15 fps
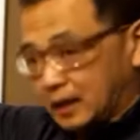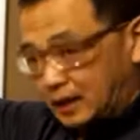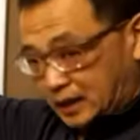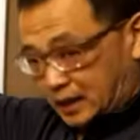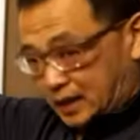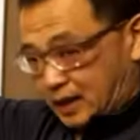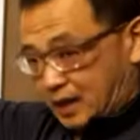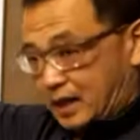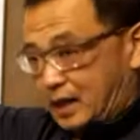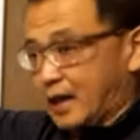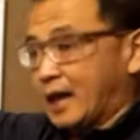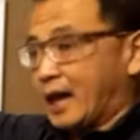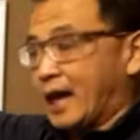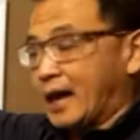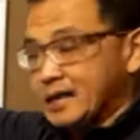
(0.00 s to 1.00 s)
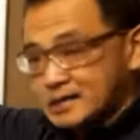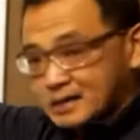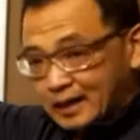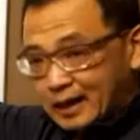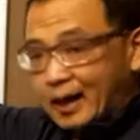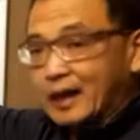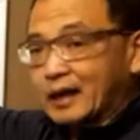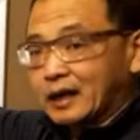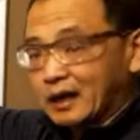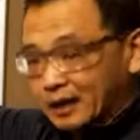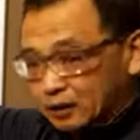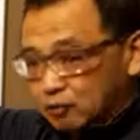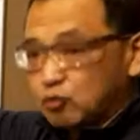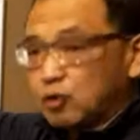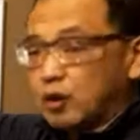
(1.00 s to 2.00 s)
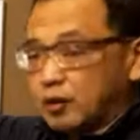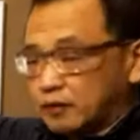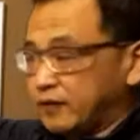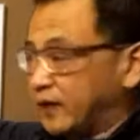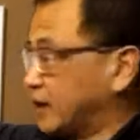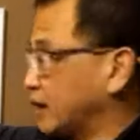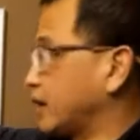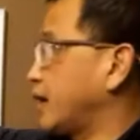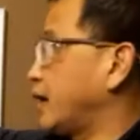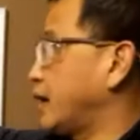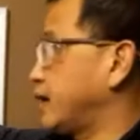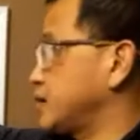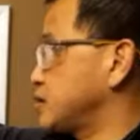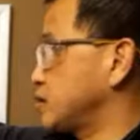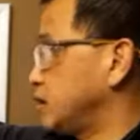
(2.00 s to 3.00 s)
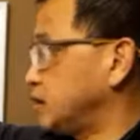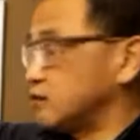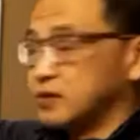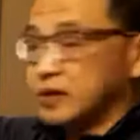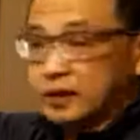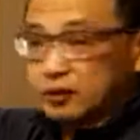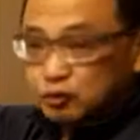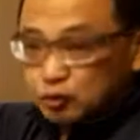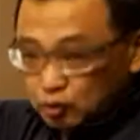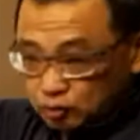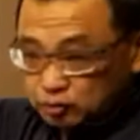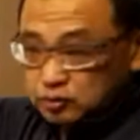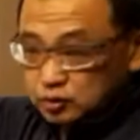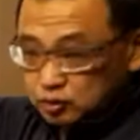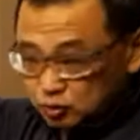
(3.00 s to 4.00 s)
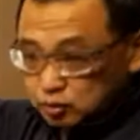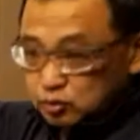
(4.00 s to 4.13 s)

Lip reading: less likely qualified clients if they don't